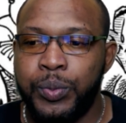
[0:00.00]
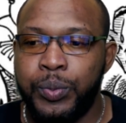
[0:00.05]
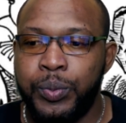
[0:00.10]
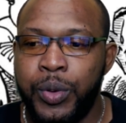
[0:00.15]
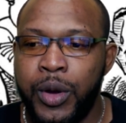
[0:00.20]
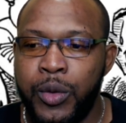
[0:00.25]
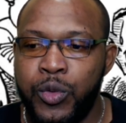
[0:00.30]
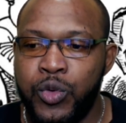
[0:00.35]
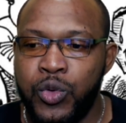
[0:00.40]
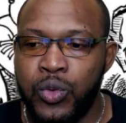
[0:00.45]

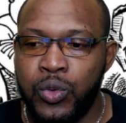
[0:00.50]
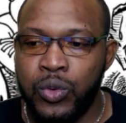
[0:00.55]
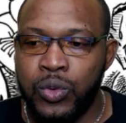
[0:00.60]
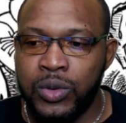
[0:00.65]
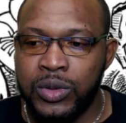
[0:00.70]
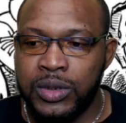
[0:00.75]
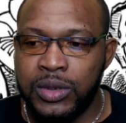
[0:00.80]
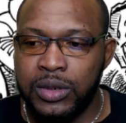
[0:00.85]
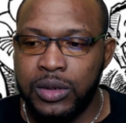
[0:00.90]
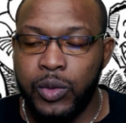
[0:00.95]

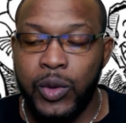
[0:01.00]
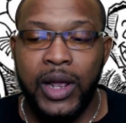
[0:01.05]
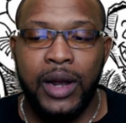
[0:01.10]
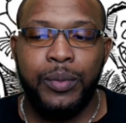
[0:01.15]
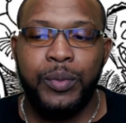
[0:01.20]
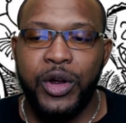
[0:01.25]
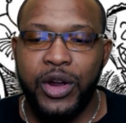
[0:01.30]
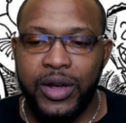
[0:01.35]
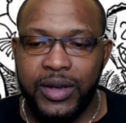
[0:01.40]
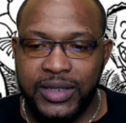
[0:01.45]

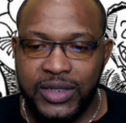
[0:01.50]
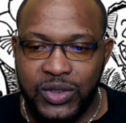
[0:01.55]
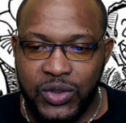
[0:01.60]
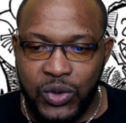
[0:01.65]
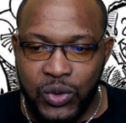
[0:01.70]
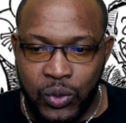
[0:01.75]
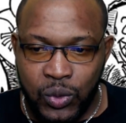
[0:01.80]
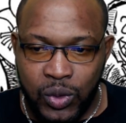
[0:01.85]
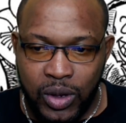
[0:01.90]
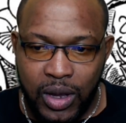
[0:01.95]

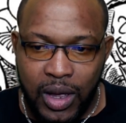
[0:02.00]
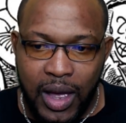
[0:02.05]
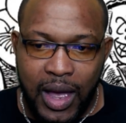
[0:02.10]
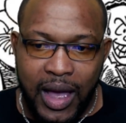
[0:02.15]
pursue